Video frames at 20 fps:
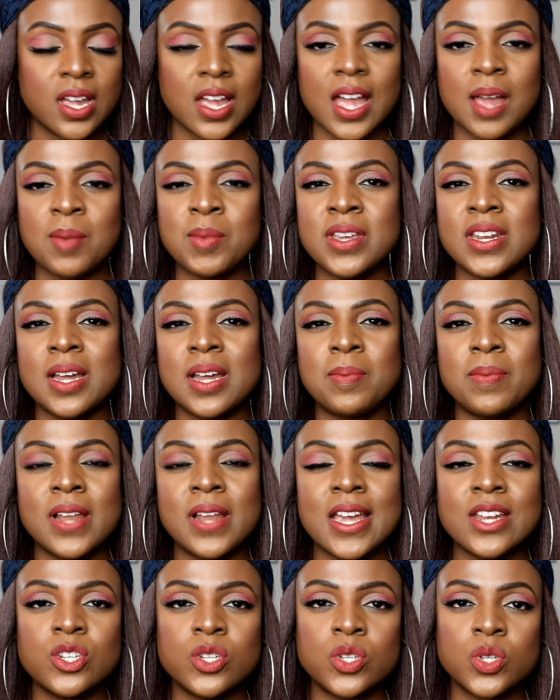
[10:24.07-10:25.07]
I mean, I
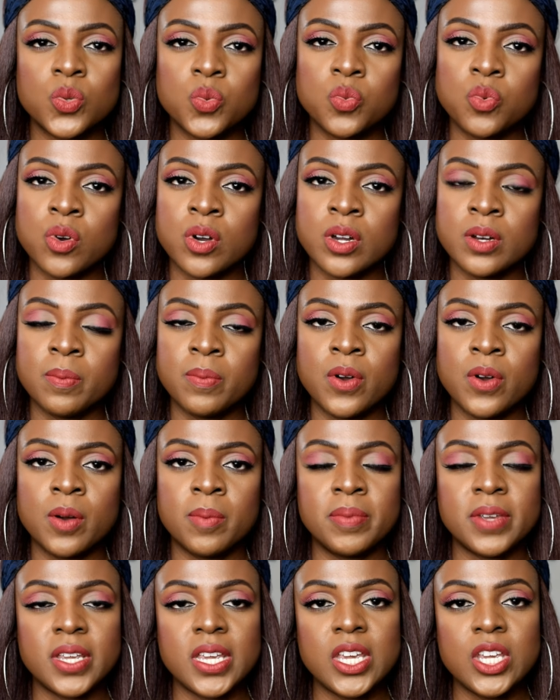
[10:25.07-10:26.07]
applied just one pump
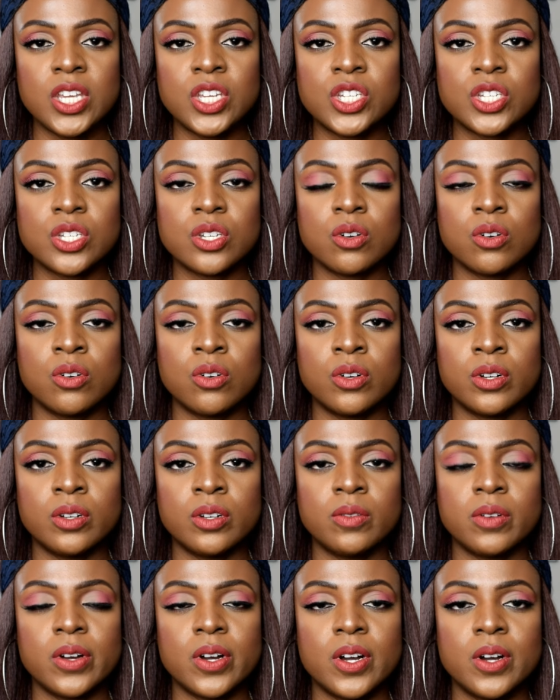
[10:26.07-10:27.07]
each on,
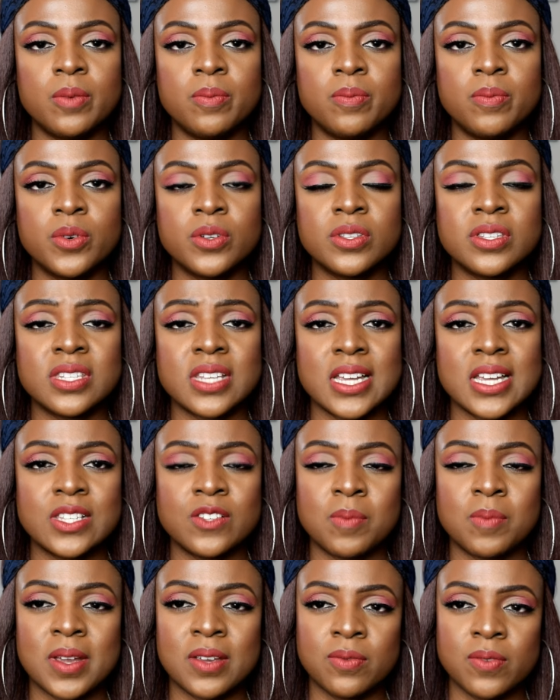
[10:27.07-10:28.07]
on both sides
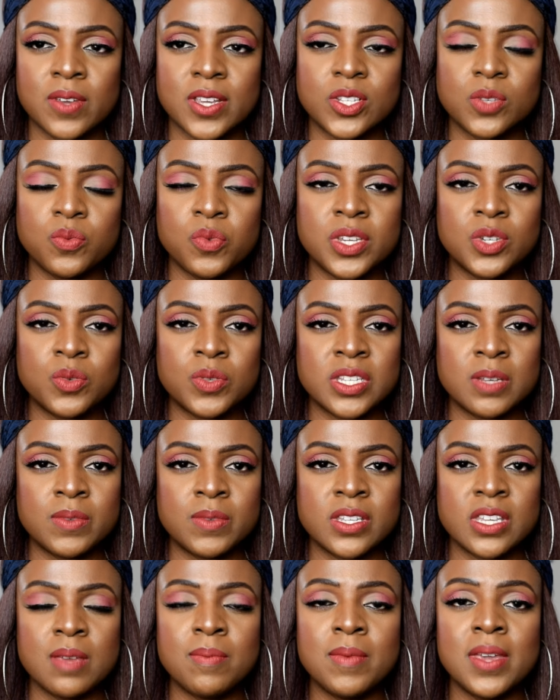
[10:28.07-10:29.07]
of my face, which was able to
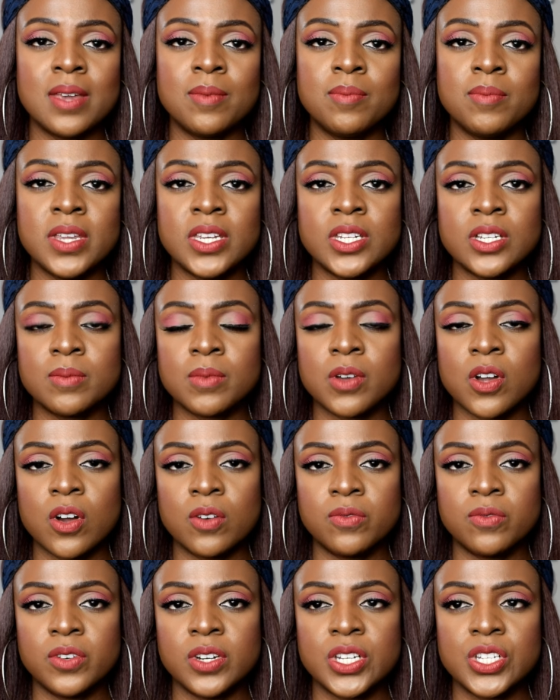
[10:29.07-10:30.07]
give me a medium
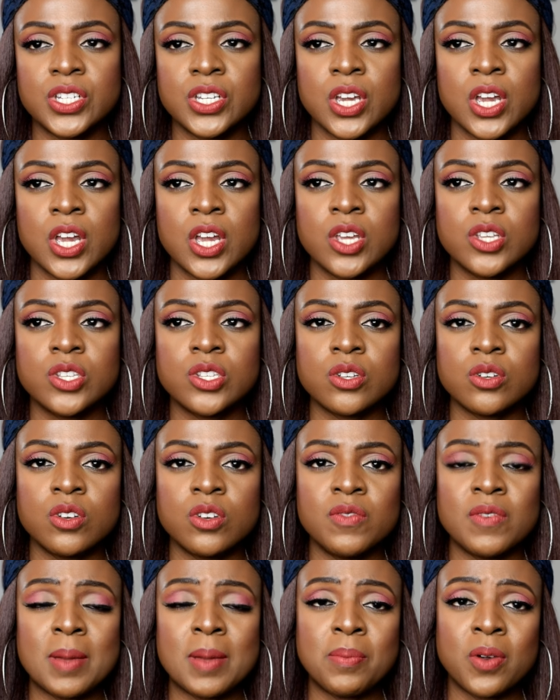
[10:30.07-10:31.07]
coverage. So
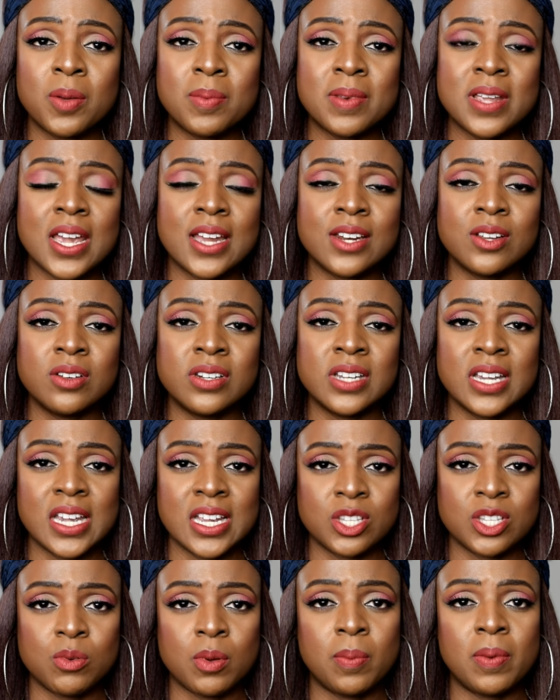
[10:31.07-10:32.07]
if I probably had gone
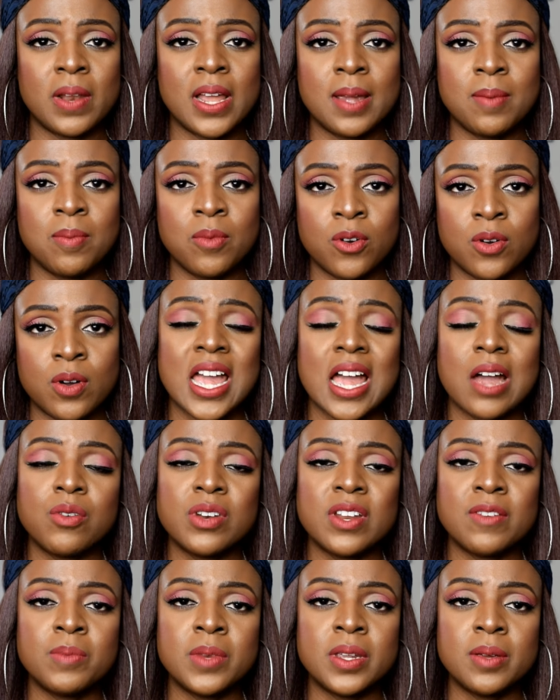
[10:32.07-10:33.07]
ahead to apply more, I would
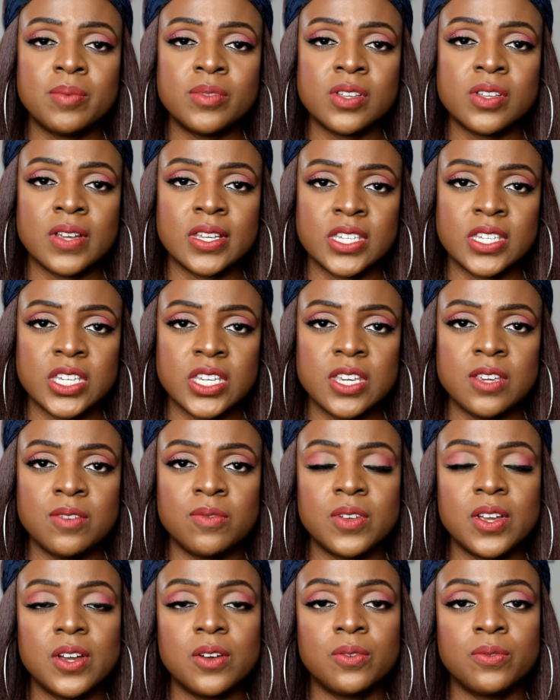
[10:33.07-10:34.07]
have been able to achieve
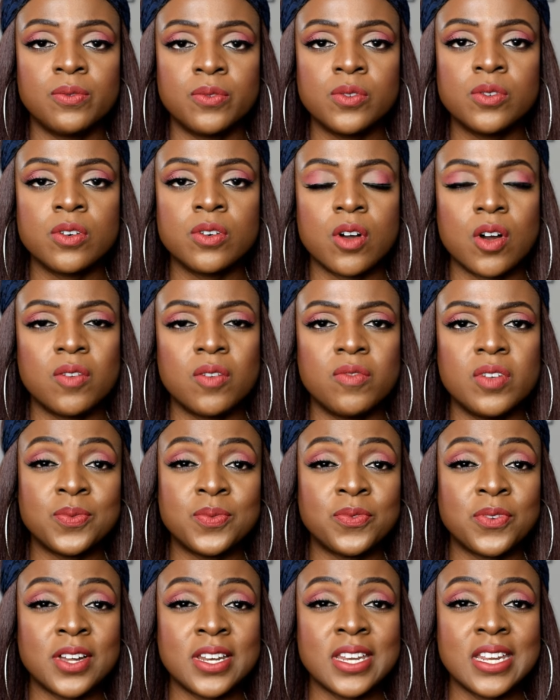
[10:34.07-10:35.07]
a full coverage.
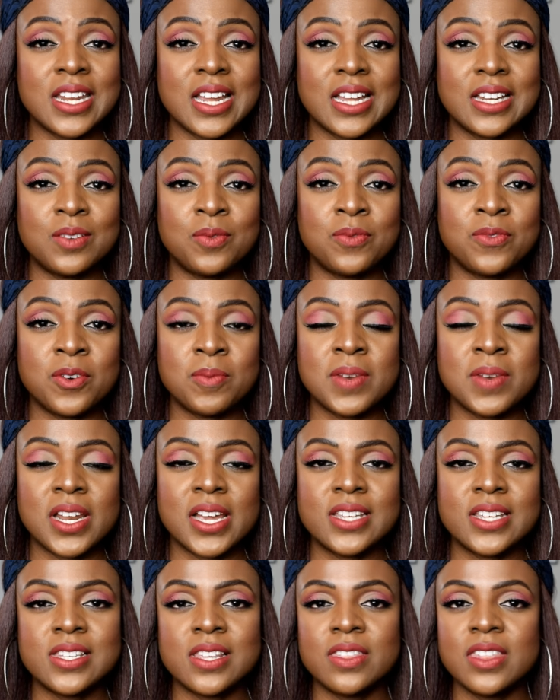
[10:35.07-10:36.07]
Funny that the formula
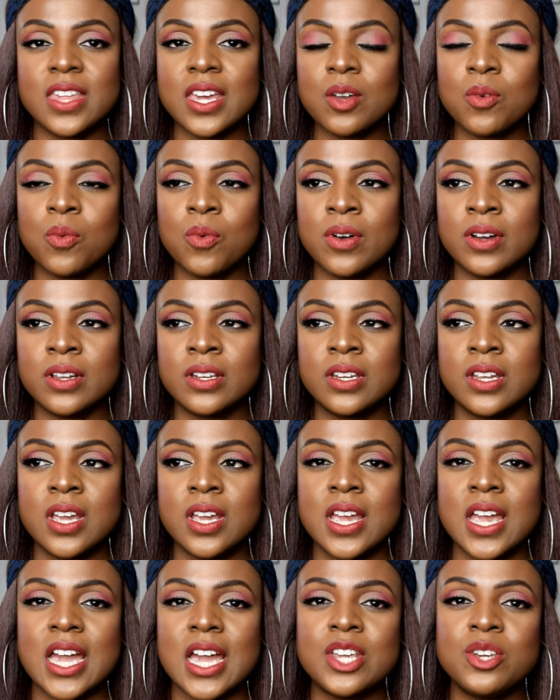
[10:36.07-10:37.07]
is a thick one
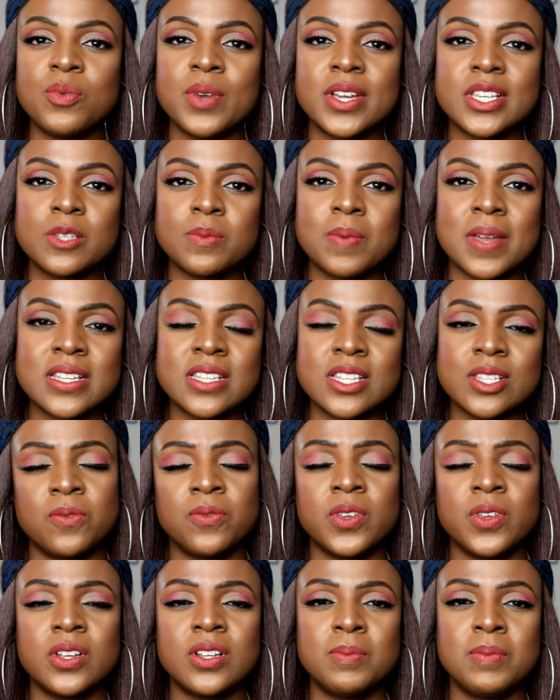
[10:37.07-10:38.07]
and you expect it to
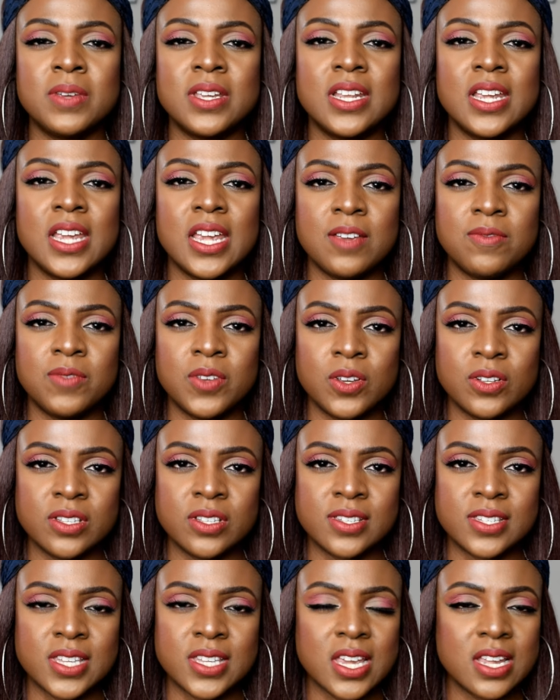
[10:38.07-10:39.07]
feel a bit heavy on the
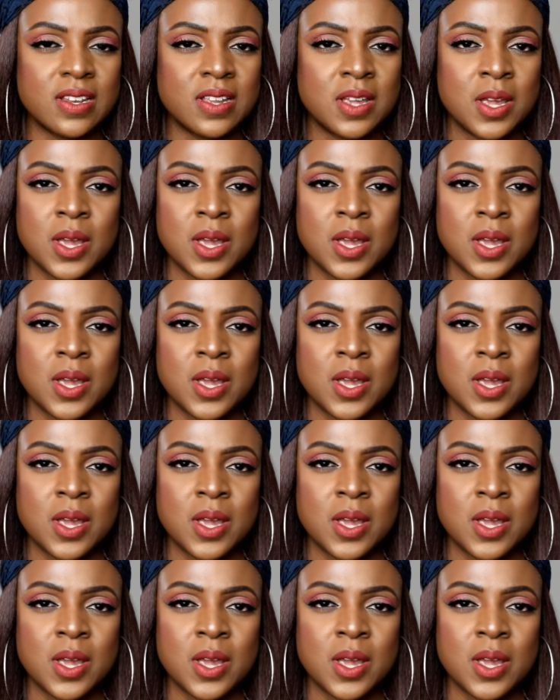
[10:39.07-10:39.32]
skin,